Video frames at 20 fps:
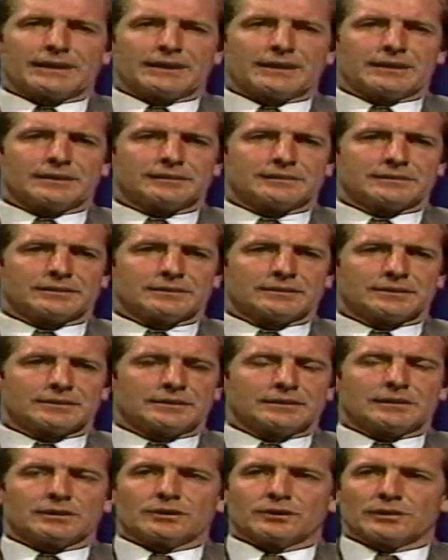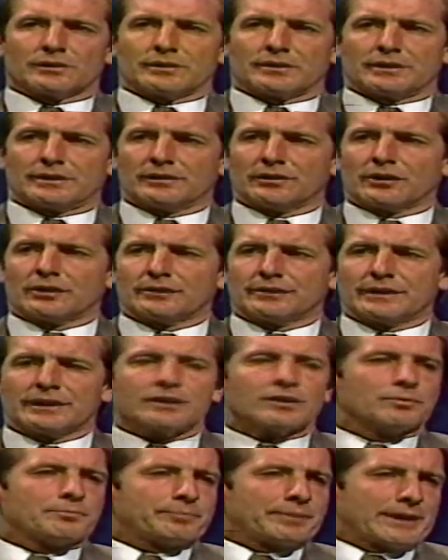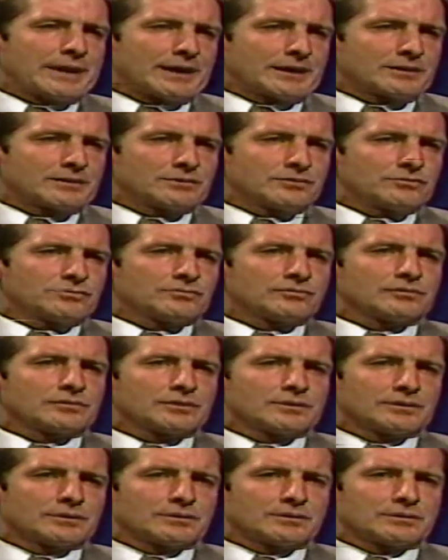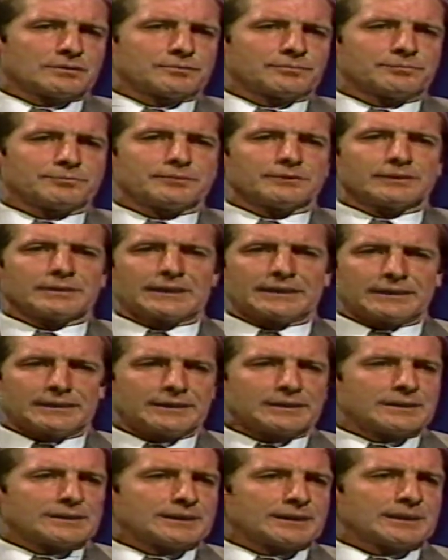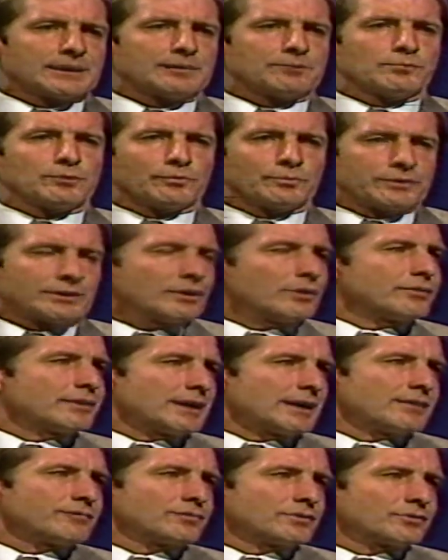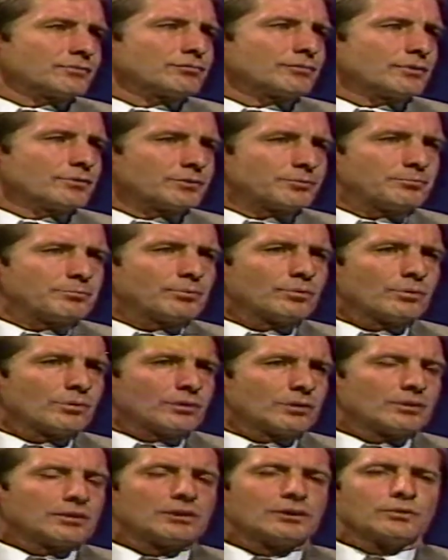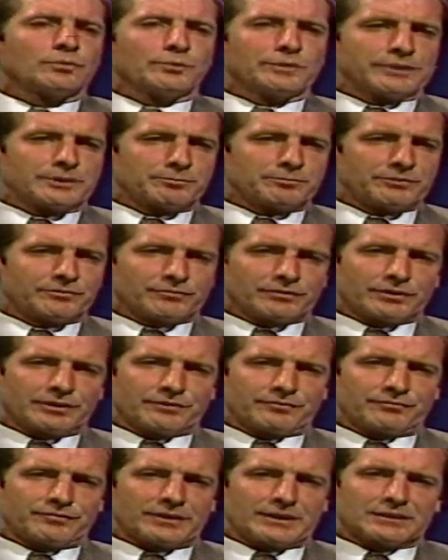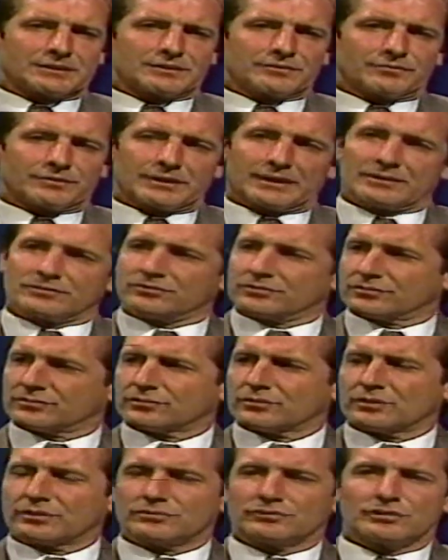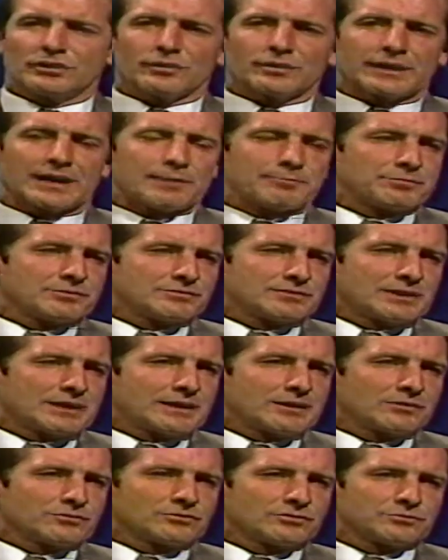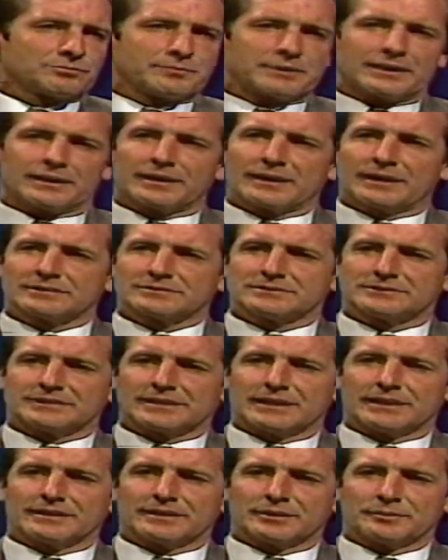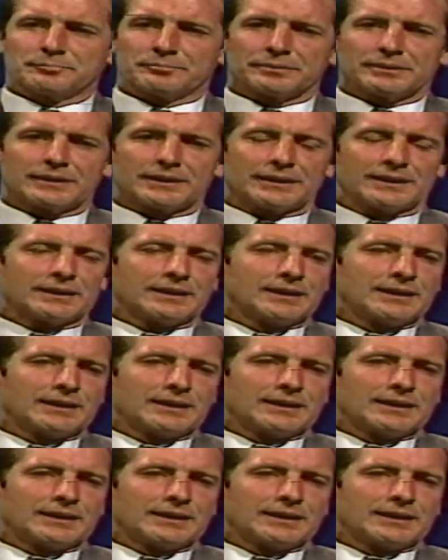And in our nickel package late in the game, when we know they have to throw the ball, we can be very effective. And as you saw, Joe Capizano just made an outstanding play.